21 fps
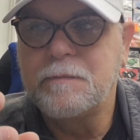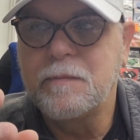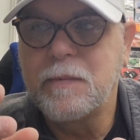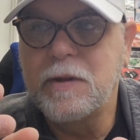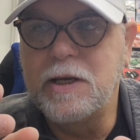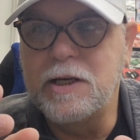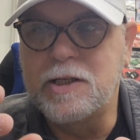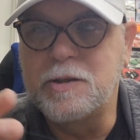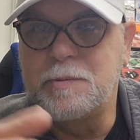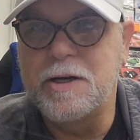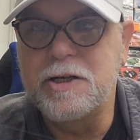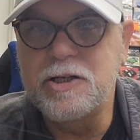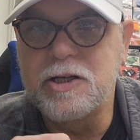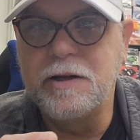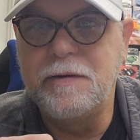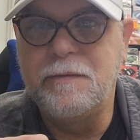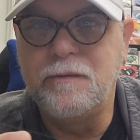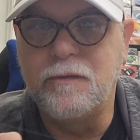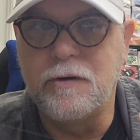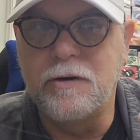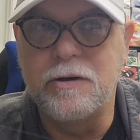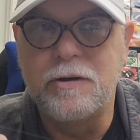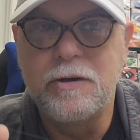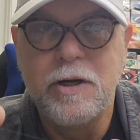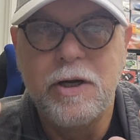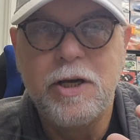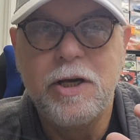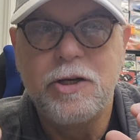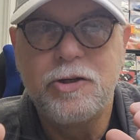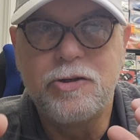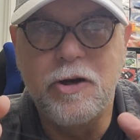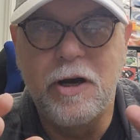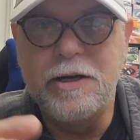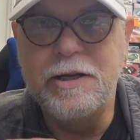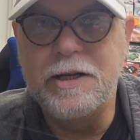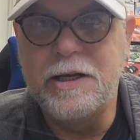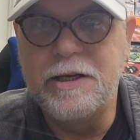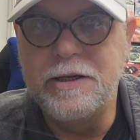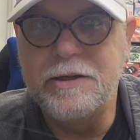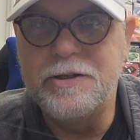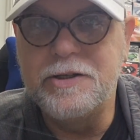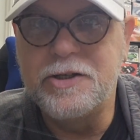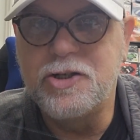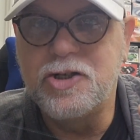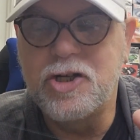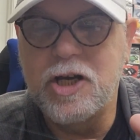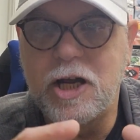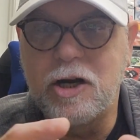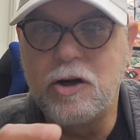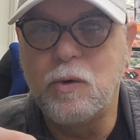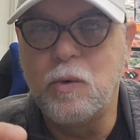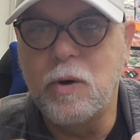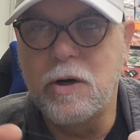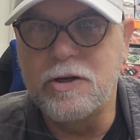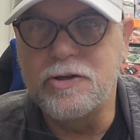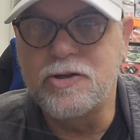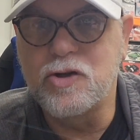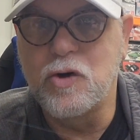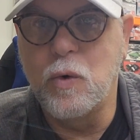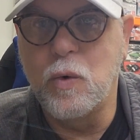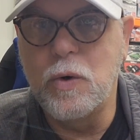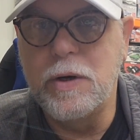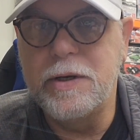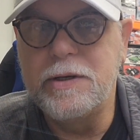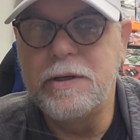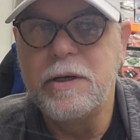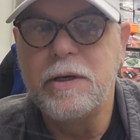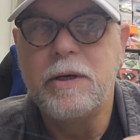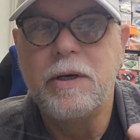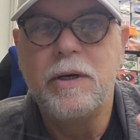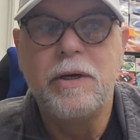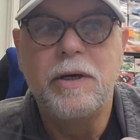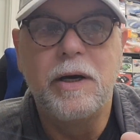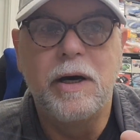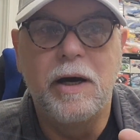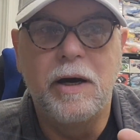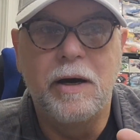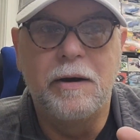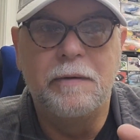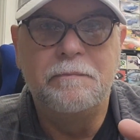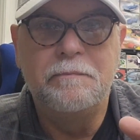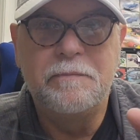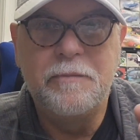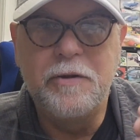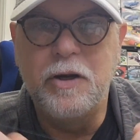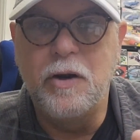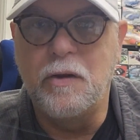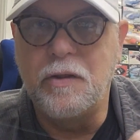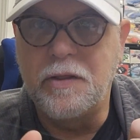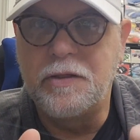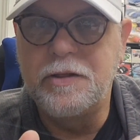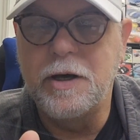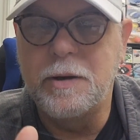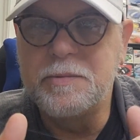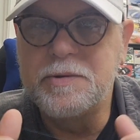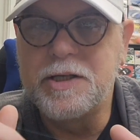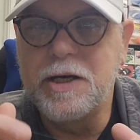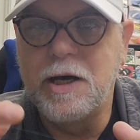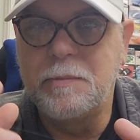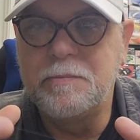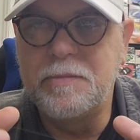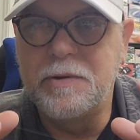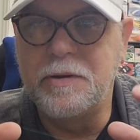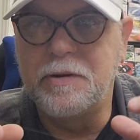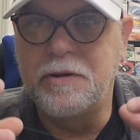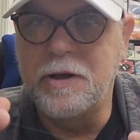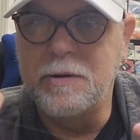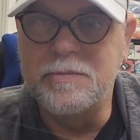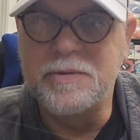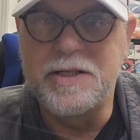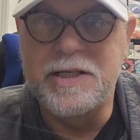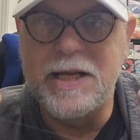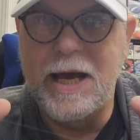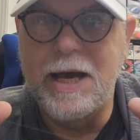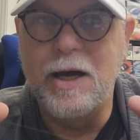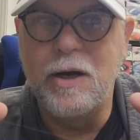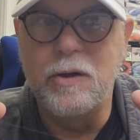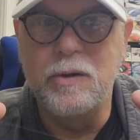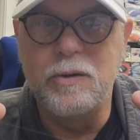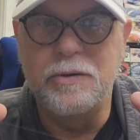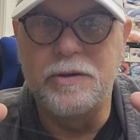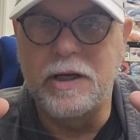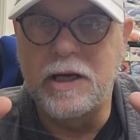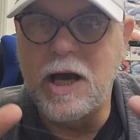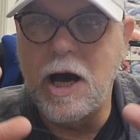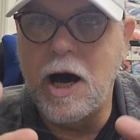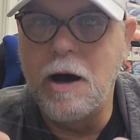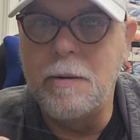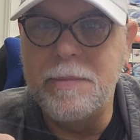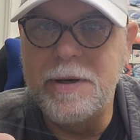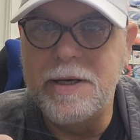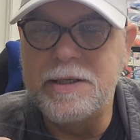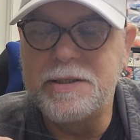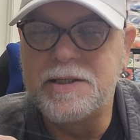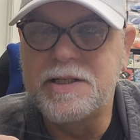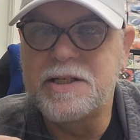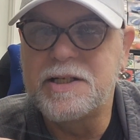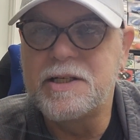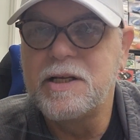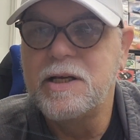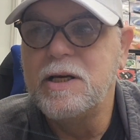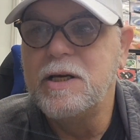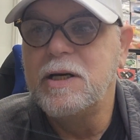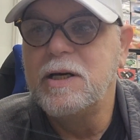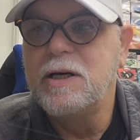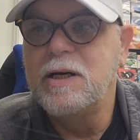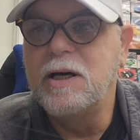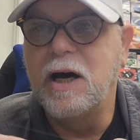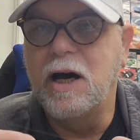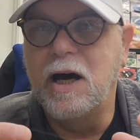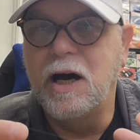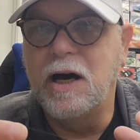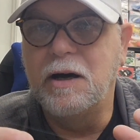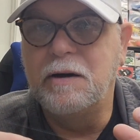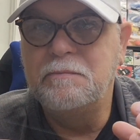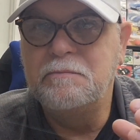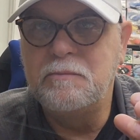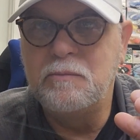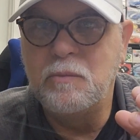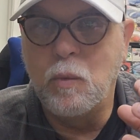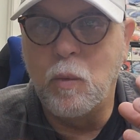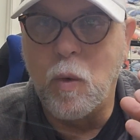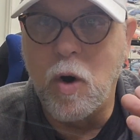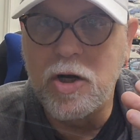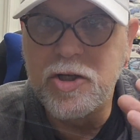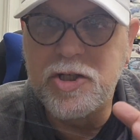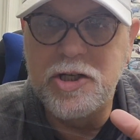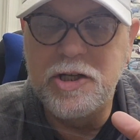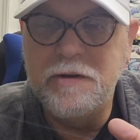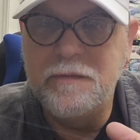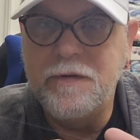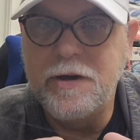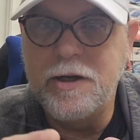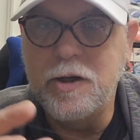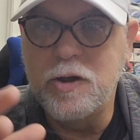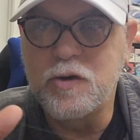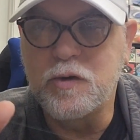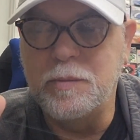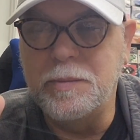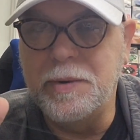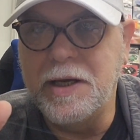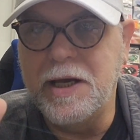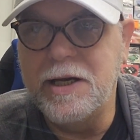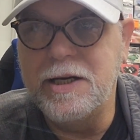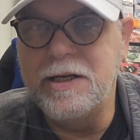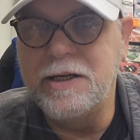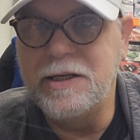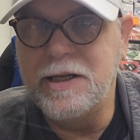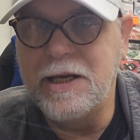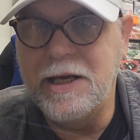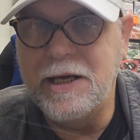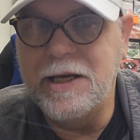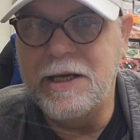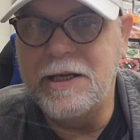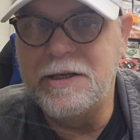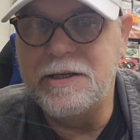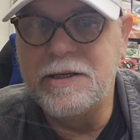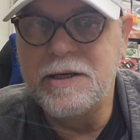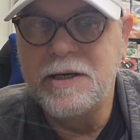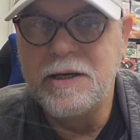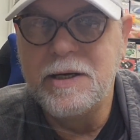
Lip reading: especially for trying to get this channel where it's going. The thumbs up, the thumbs down, the comments, watching the videos from beginning to end.